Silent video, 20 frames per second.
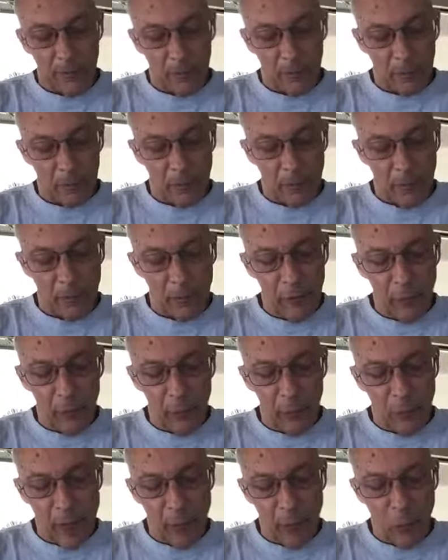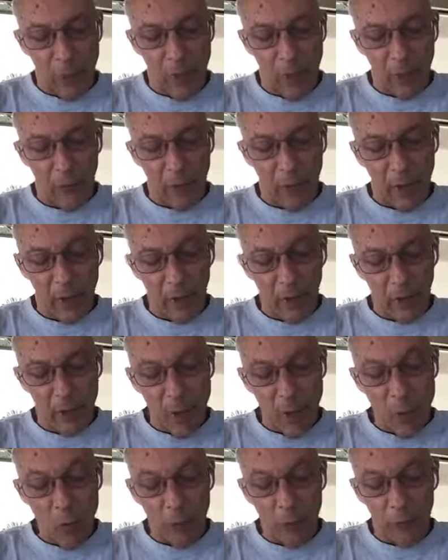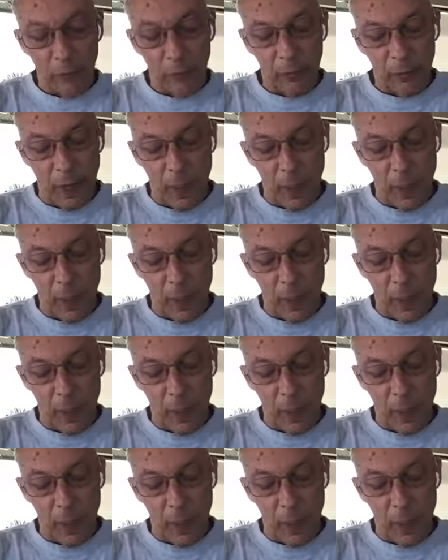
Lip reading: the general evaluator takes notes